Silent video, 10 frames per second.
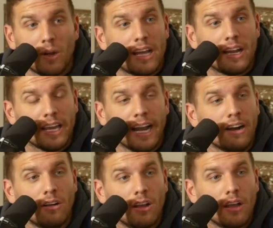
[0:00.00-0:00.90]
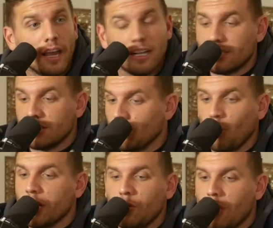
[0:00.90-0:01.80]
one that you know it's, it's like it's
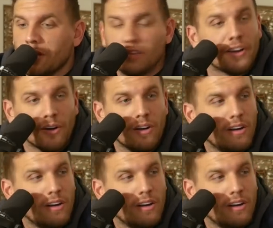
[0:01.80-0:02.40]
what do like, you want me to do? What